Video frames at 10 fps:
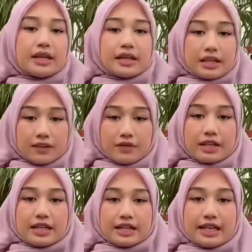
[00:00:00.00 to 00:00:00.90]

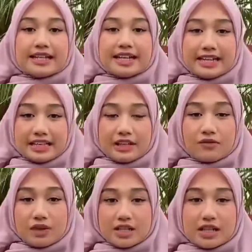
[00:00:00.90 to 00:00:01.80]
given in the SLD,
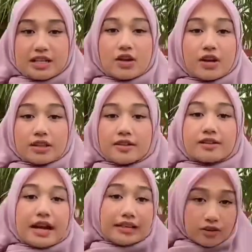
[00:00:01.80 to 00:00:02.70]
which is on the
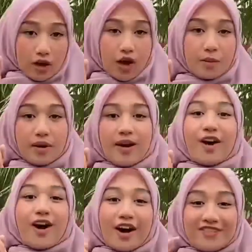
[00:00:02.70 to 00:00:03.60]
right top
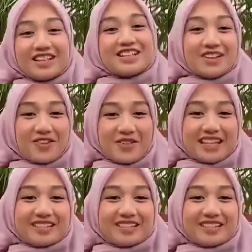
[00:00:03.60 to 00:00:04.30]
of the drawing.